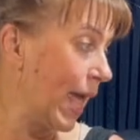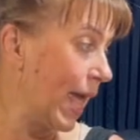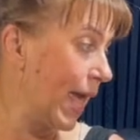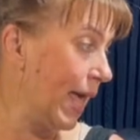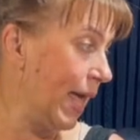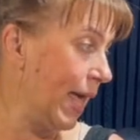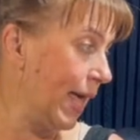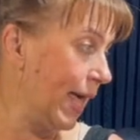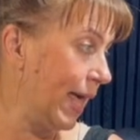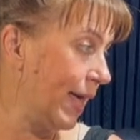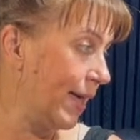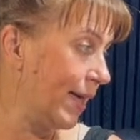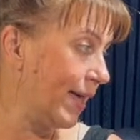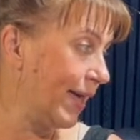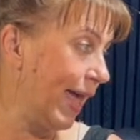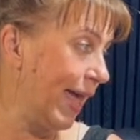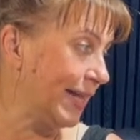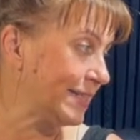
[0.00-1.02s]

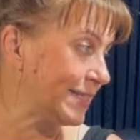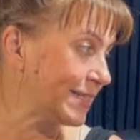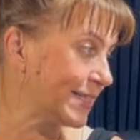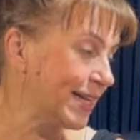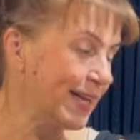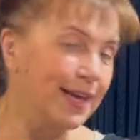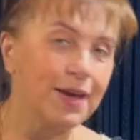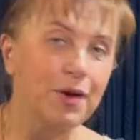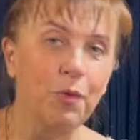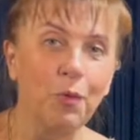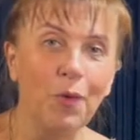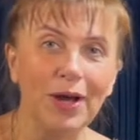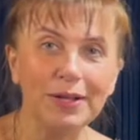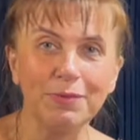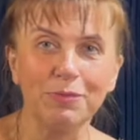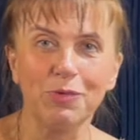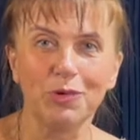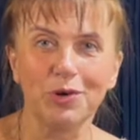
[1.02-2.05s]
And
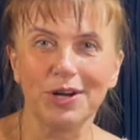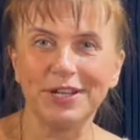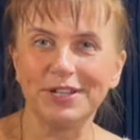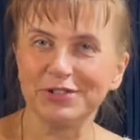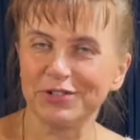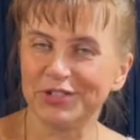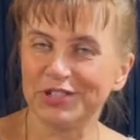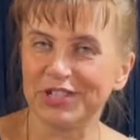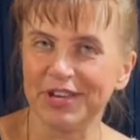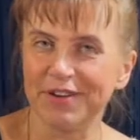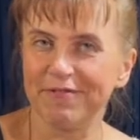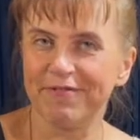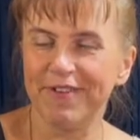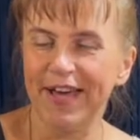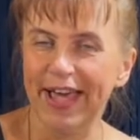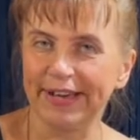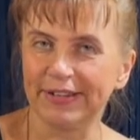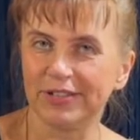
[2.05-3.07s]
one more interesting
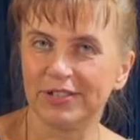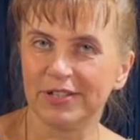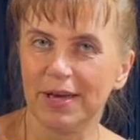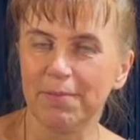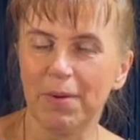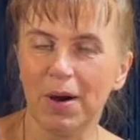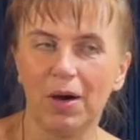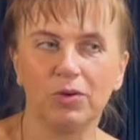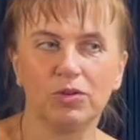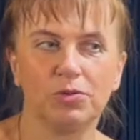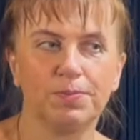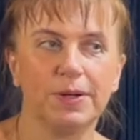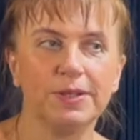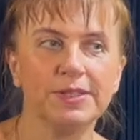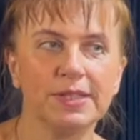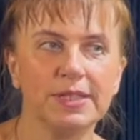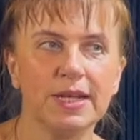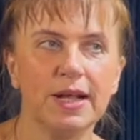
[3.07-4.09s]
fact about
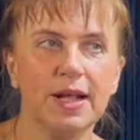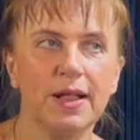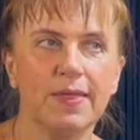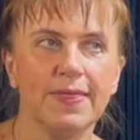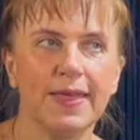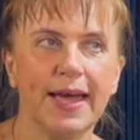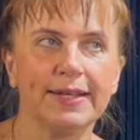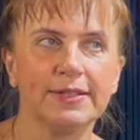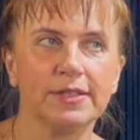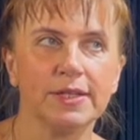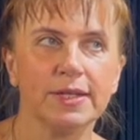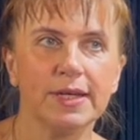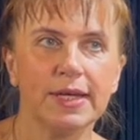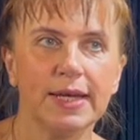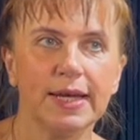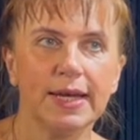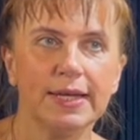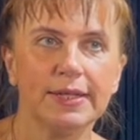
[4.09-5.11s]
pastel, that
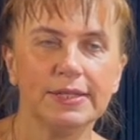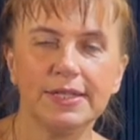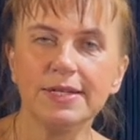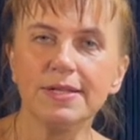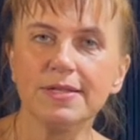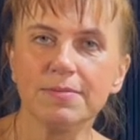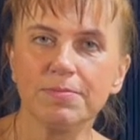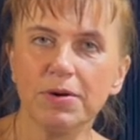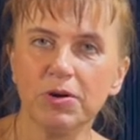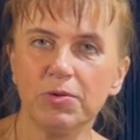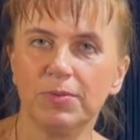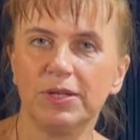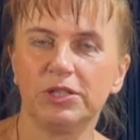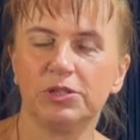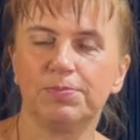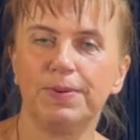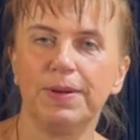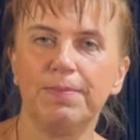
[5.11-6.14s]
till the
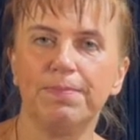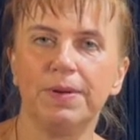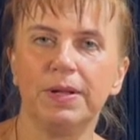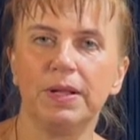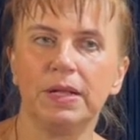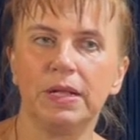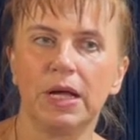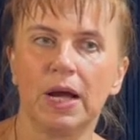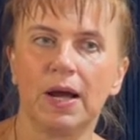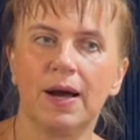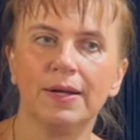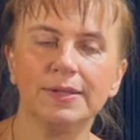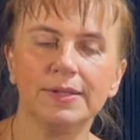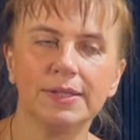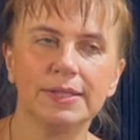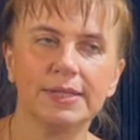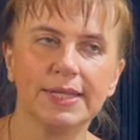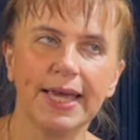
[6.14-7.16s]
moment people
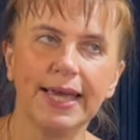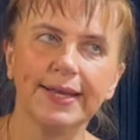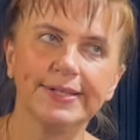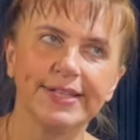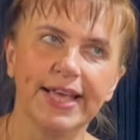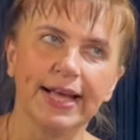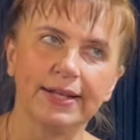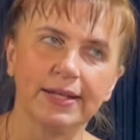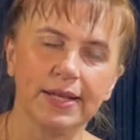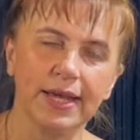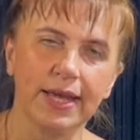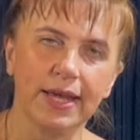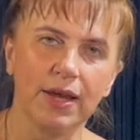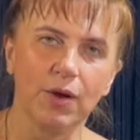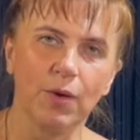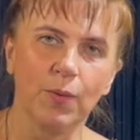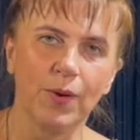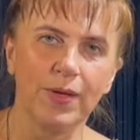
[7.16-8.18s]
can't say
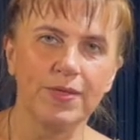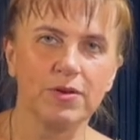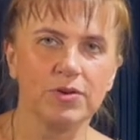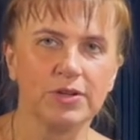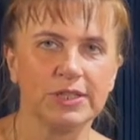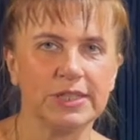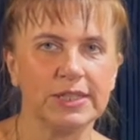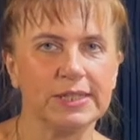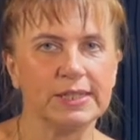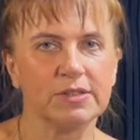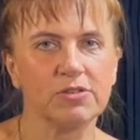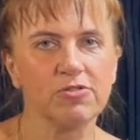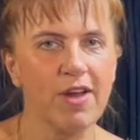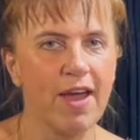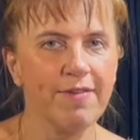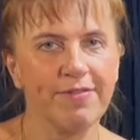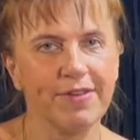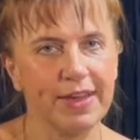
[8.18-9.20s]
exactly whether it is
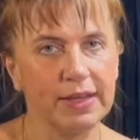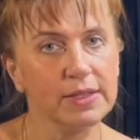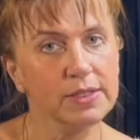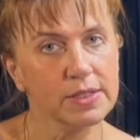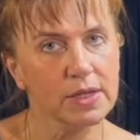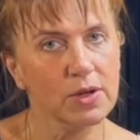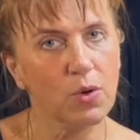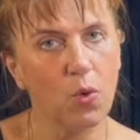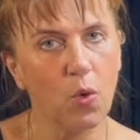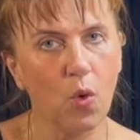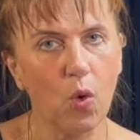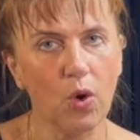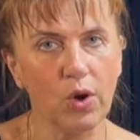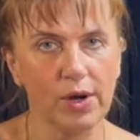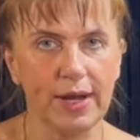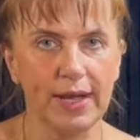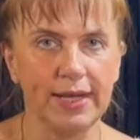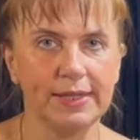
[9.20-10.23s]
graphics
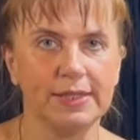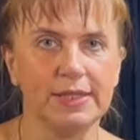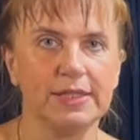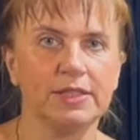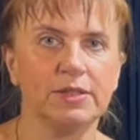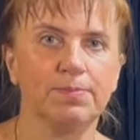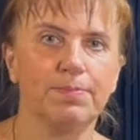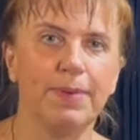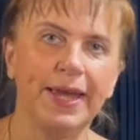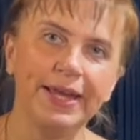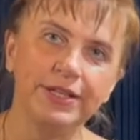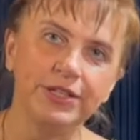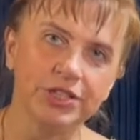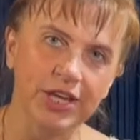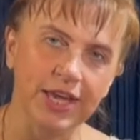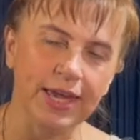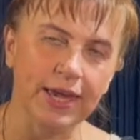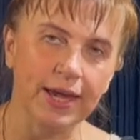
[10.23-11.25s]
or it is
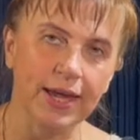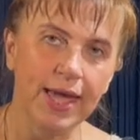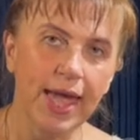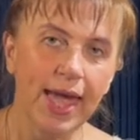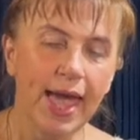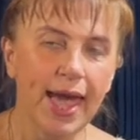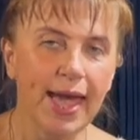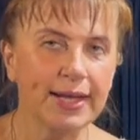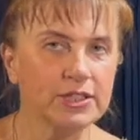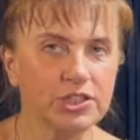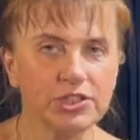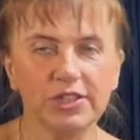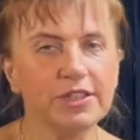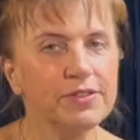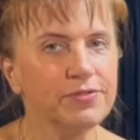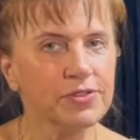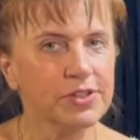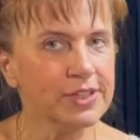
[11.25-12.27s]
painting. And in
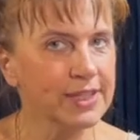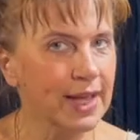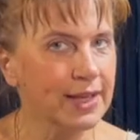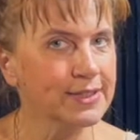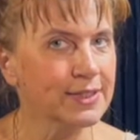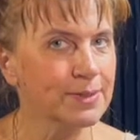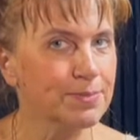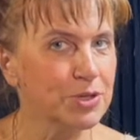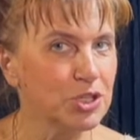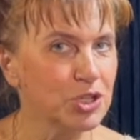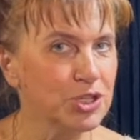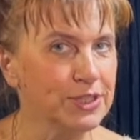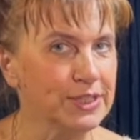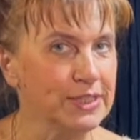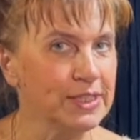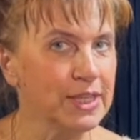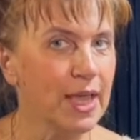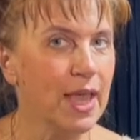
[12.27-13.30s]
different
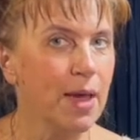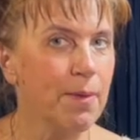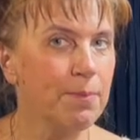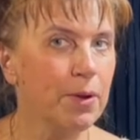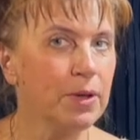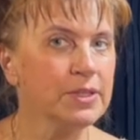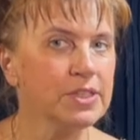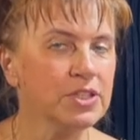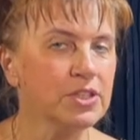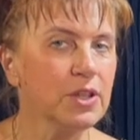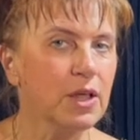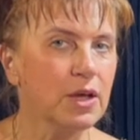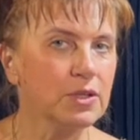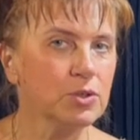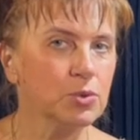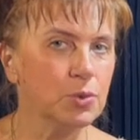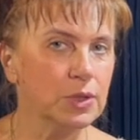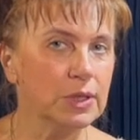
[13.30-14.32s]
exhibitions, pastel
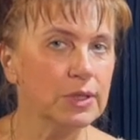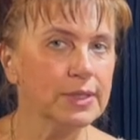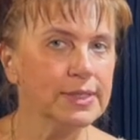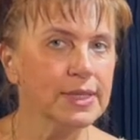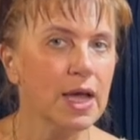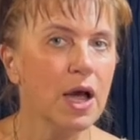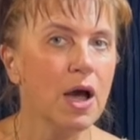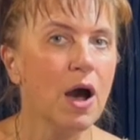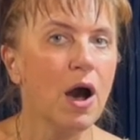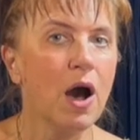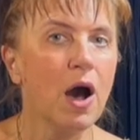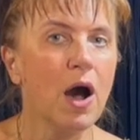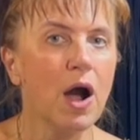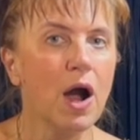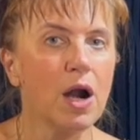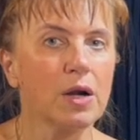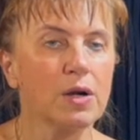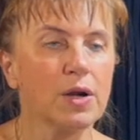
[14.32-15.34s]
artworks
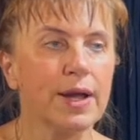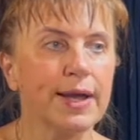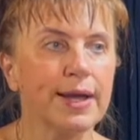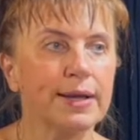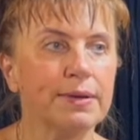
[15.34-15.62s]
are